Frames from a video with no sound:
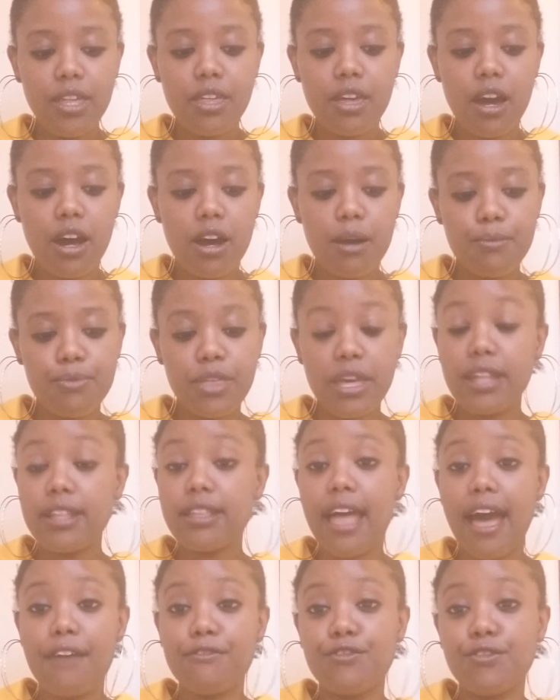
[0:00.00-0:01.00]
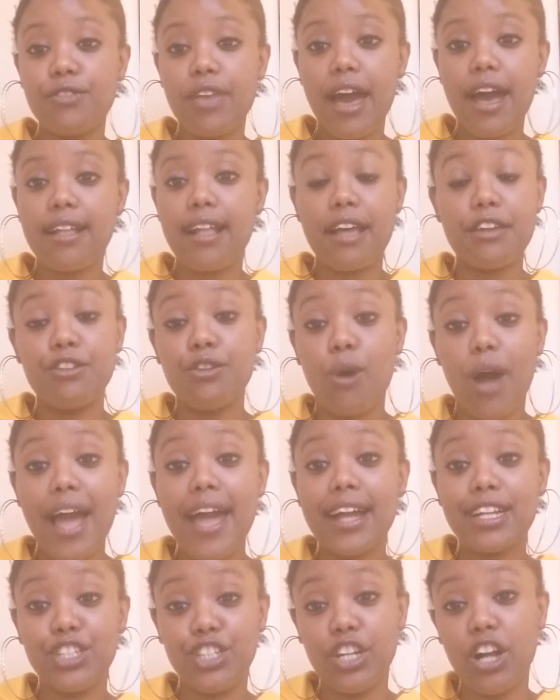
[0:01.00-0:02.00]
after that, I
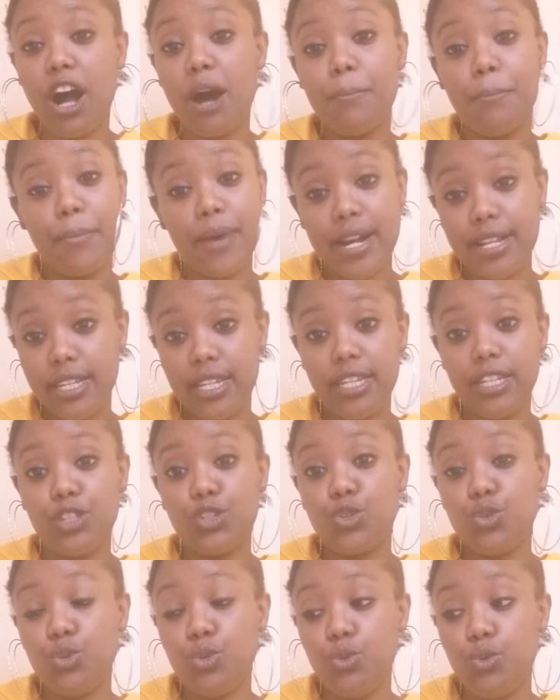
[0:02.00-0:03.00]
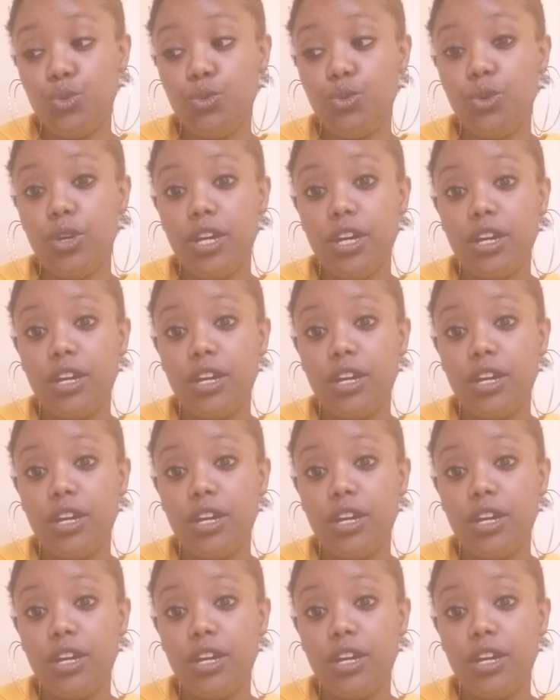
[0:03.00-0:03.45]
actually got money to